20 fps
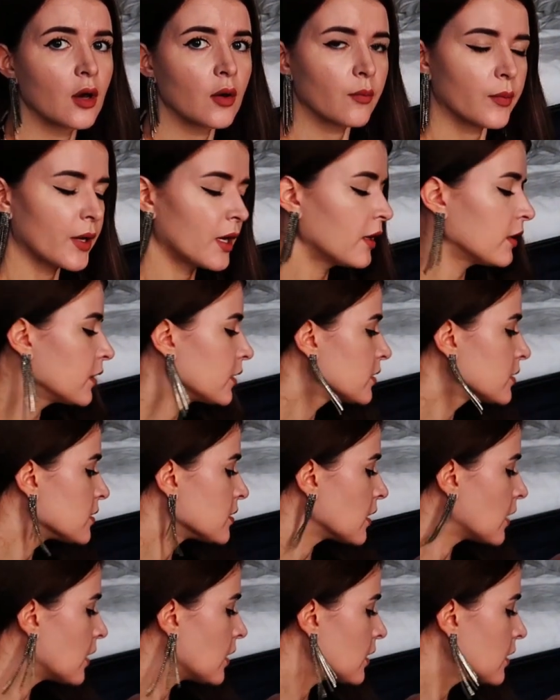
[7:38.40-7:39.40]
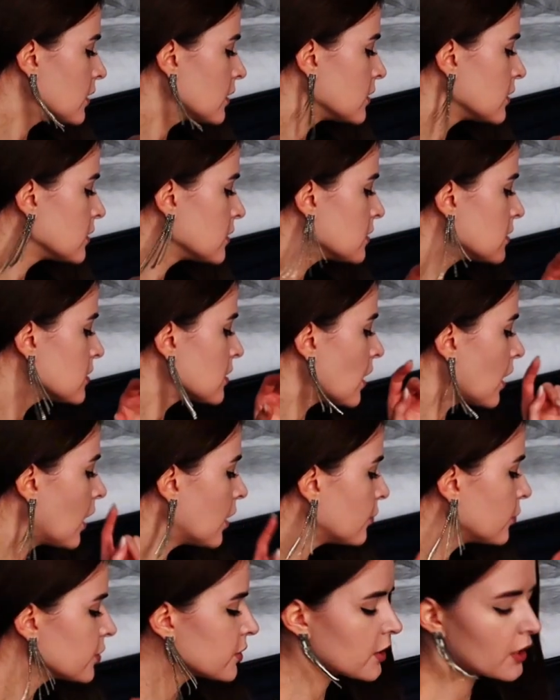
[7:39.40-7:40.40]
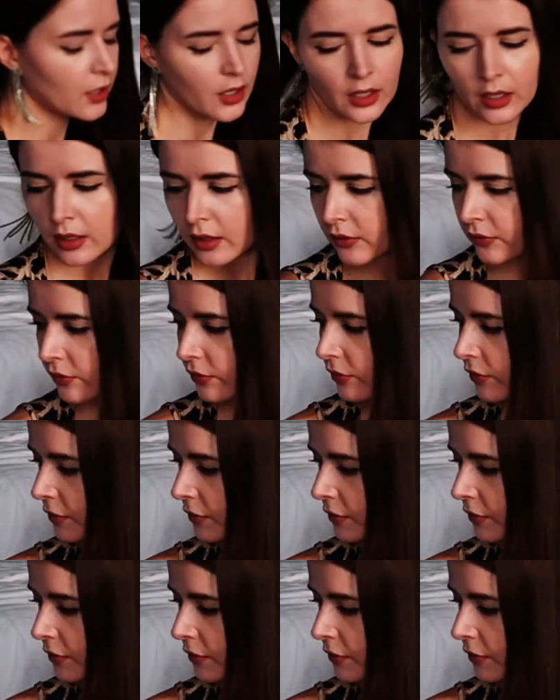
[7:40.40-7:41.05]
packed, and I would have